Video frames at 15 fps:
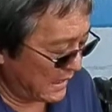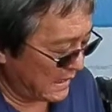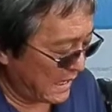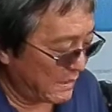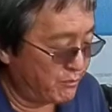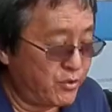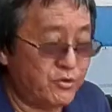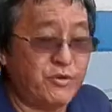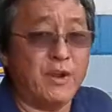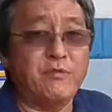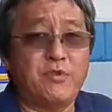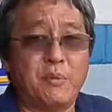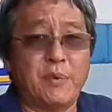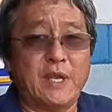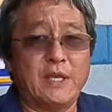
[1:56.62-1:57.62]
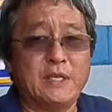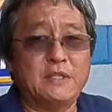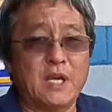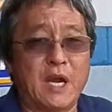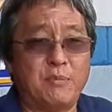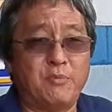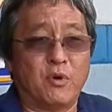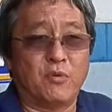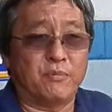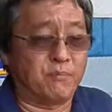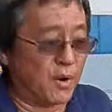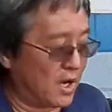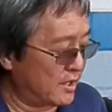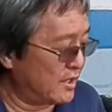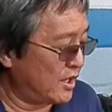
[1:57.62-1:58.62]
and prevent from any type of
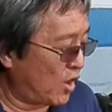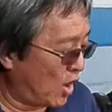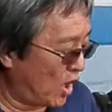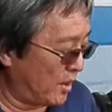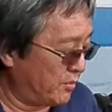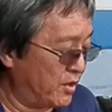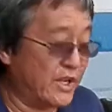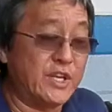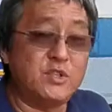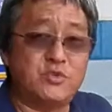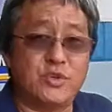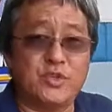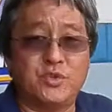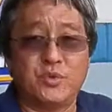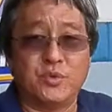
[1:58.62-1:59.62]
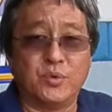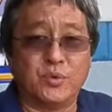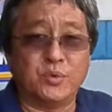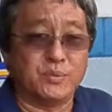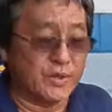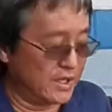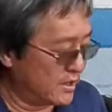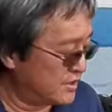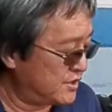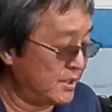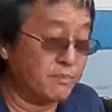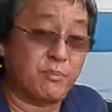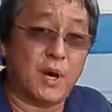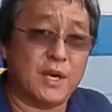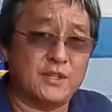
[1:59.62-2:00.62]
bodily harm or injury to
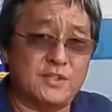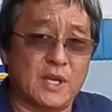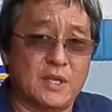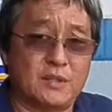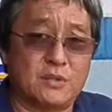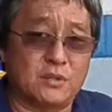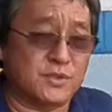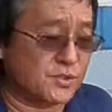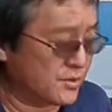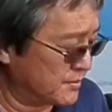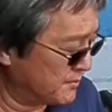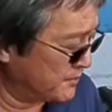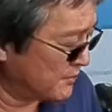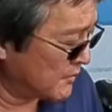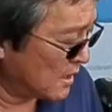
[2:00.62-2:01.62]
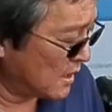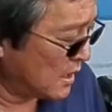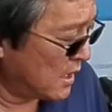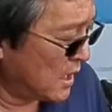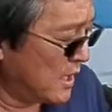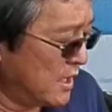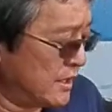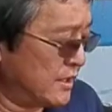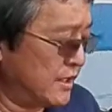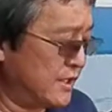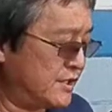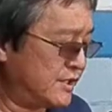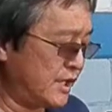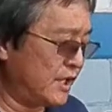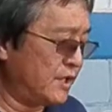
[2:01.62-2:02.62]
innocent bystanders.
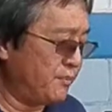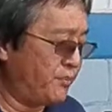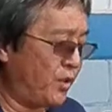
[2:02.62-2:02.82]
The second